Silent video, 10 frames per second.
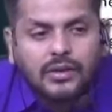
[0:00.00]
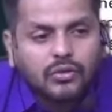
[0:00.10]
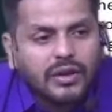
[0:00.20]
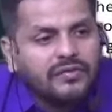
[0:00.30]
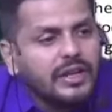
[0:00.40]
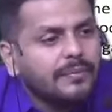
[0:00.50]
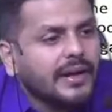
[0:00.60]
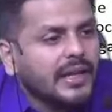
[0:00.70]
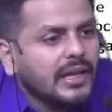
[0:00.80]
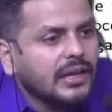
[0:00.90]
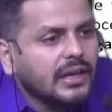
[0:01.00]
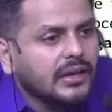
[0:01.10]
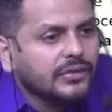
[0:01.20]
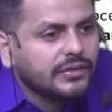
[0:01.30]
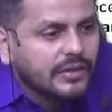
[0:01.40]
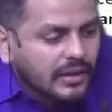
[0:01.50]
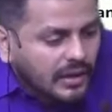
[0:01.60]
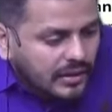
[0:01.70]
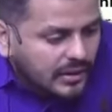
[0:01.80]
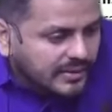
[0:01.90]
So everybody is
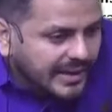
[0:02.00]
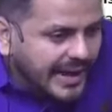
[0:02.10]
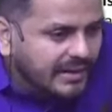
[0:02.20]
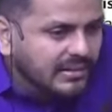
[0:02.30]
designed